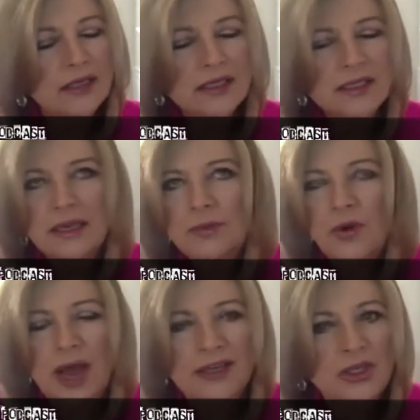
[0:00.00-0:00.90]
Samuel,
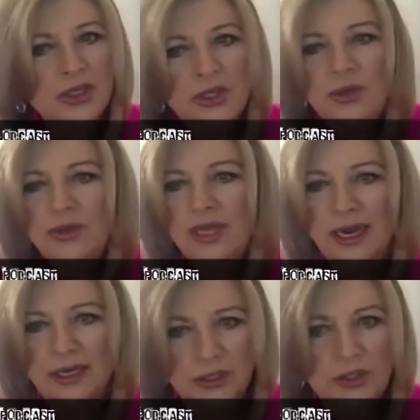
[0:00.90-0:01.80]
I knew that I
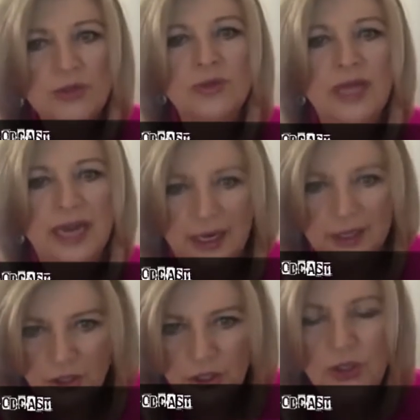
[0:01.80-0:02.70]
knew that I
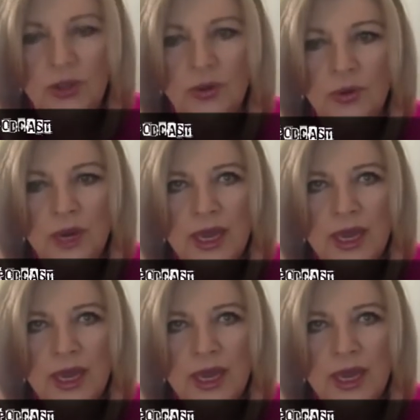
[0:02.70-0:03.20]
knew